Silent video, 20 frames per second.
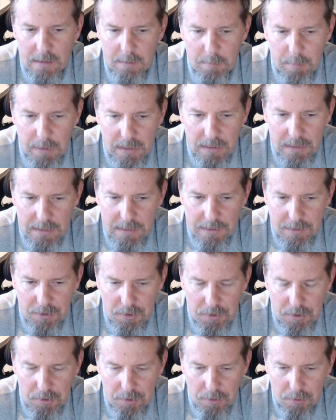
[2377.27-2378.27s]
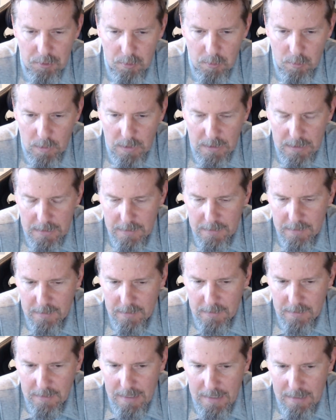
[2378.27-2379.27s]
an ability to
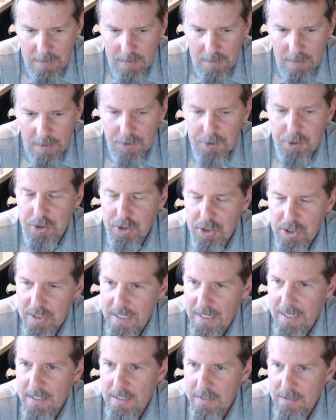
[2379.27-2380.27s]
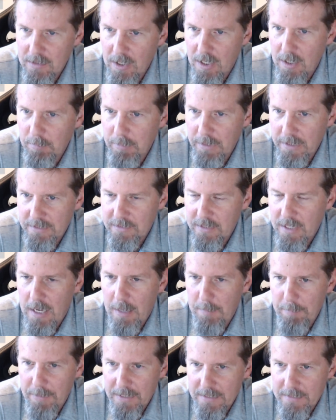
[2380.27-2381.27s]
understand complex
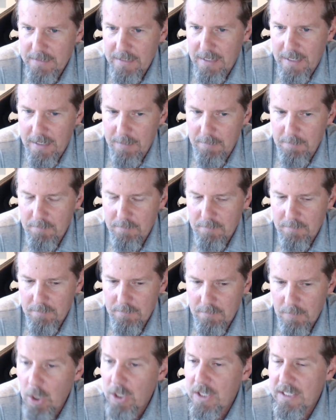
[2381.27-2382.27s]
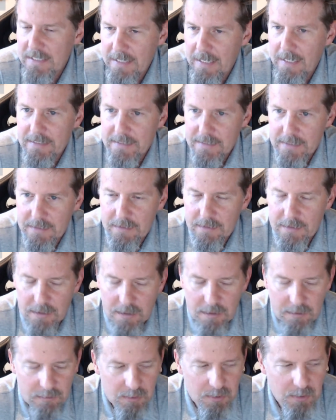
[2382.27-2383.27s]
topics and marketize it,
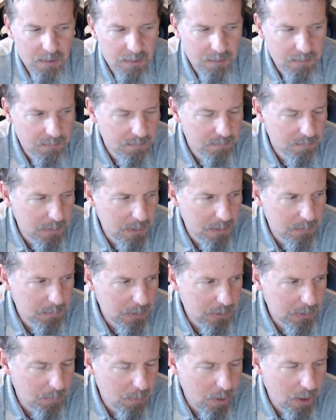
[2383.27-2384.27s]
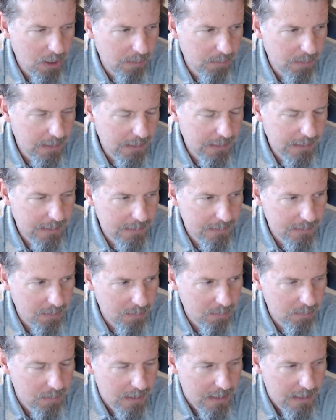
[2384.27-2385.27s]
sort of build a market around it. And
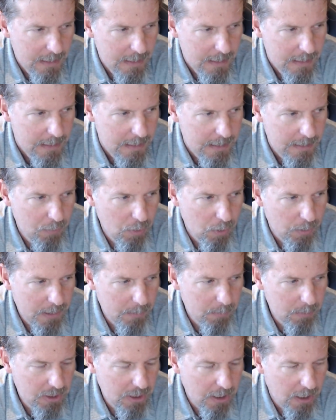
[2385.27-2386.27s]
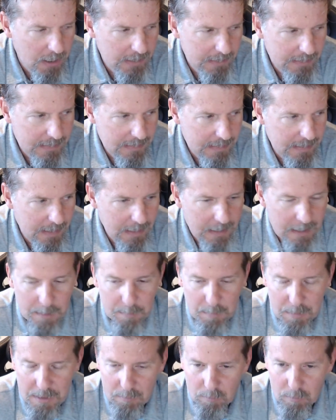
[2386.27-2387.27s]
so even though he was young at the
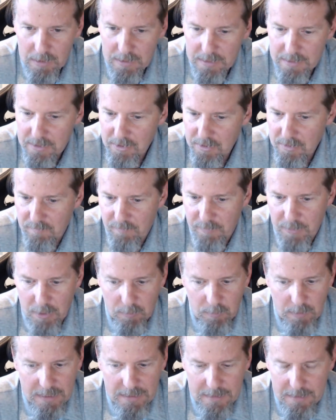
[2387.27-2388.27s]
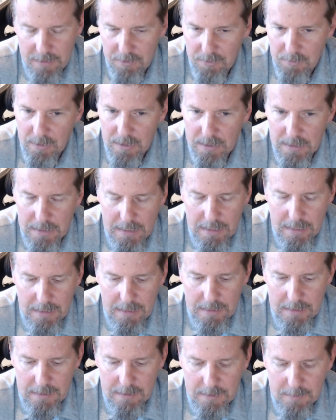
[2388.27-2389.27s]
time, he really just fell right into it.
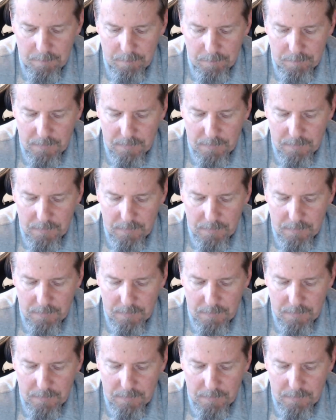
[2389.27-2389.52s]
And